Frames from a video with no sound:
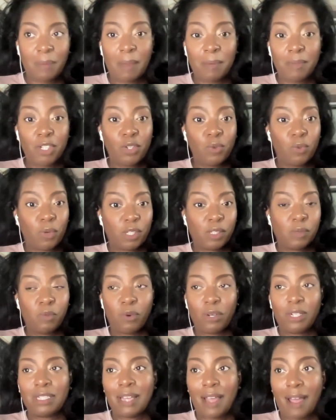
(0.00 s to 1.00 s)
Maybe she wants
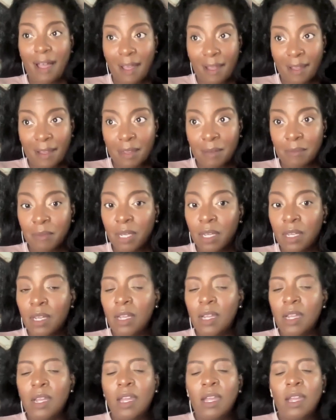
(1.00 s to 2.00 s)
more time
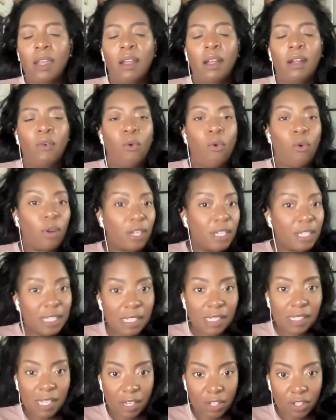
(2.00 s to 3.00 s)

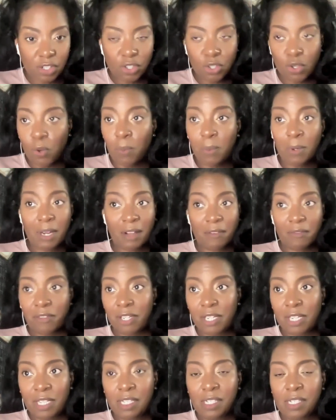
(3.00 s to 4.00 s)
organization or whatever
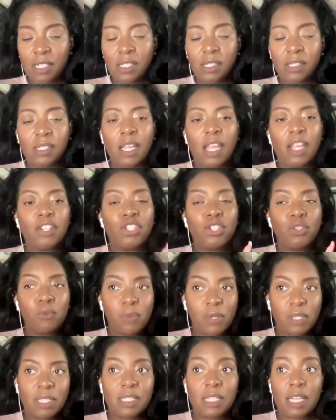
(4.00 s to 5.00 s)
it is and she
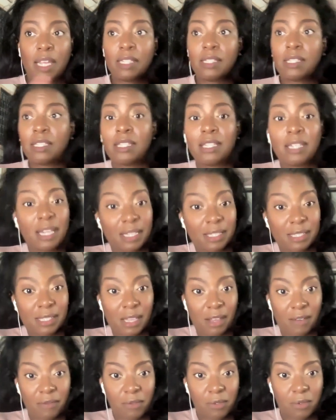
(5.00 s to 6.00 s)
wants to take it to the next
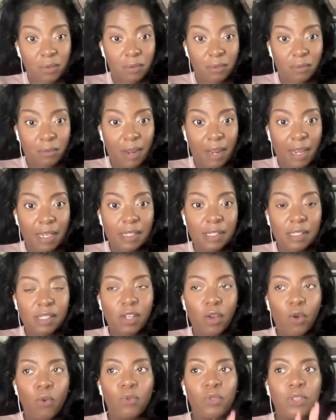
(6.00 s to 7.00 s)
level right
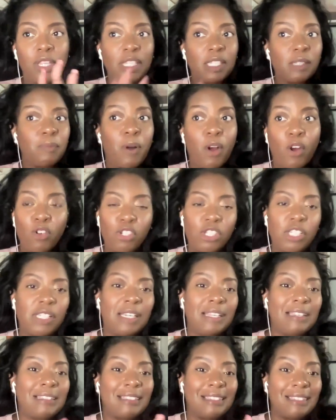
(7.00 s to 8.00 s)
so this
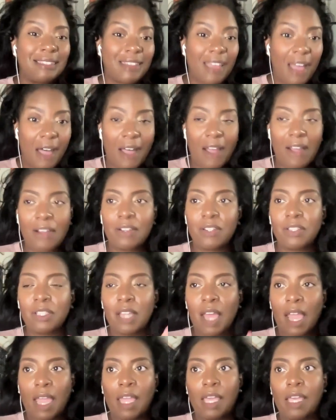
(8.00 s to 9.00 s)
person is not
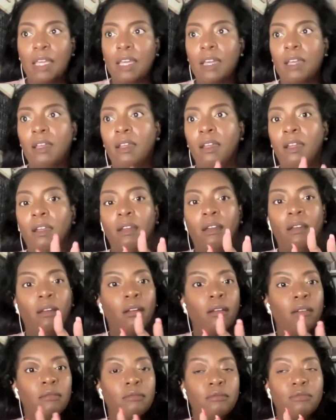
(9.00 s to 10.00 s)
like
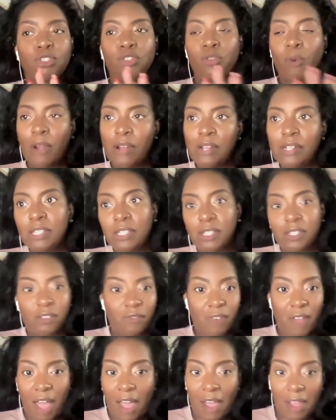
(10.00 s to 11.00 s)
trying to
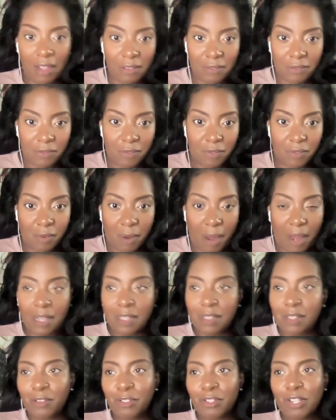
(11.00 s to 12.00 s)
survive
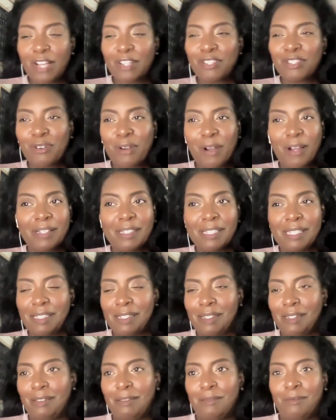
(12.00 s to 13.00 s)
right they're not trying
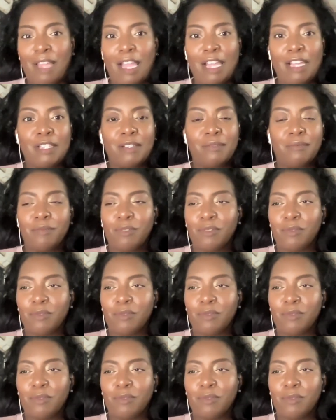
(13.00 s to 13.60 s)
to like